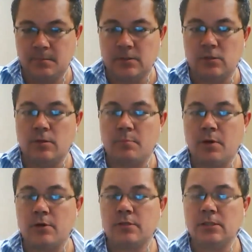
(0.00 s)
So the
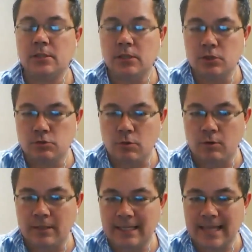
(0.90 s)
person
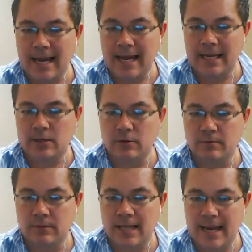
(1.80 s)
controlling that acre
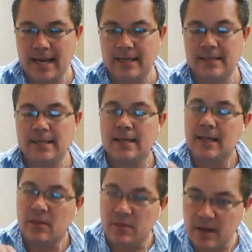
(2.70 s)
of land,
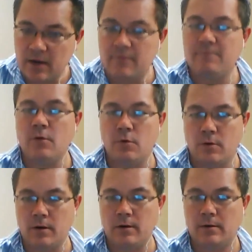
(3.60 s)

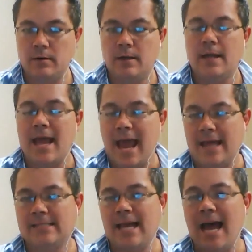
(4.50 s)
therefore,
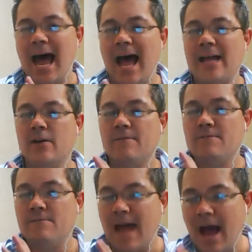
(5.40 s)
has a higher
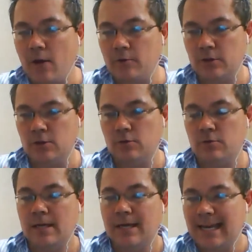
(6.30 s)

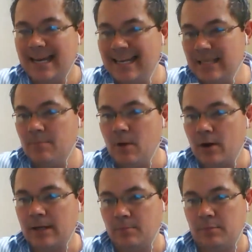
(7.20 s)
value in the
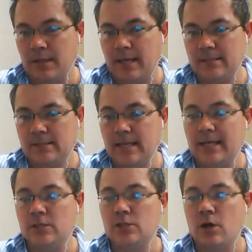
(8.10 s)
marketplace. They
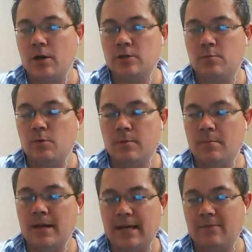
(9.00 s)
can charge more
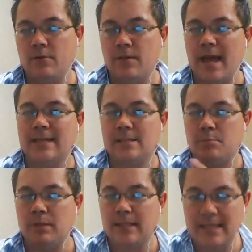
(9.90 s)
money for that
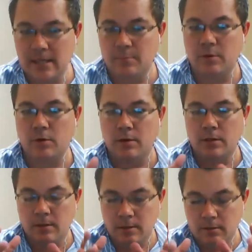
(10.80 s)
depletable
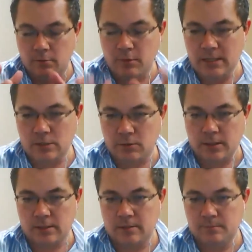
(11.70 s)

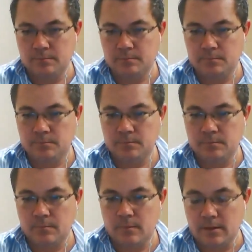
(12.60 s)
resource.
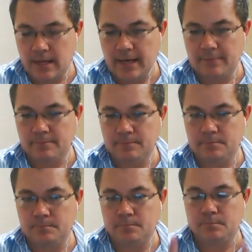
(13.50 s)
Okay?
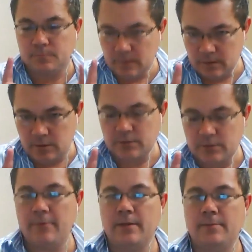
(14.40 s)
So
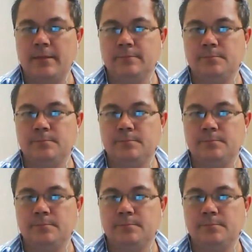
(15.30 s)
stay with me.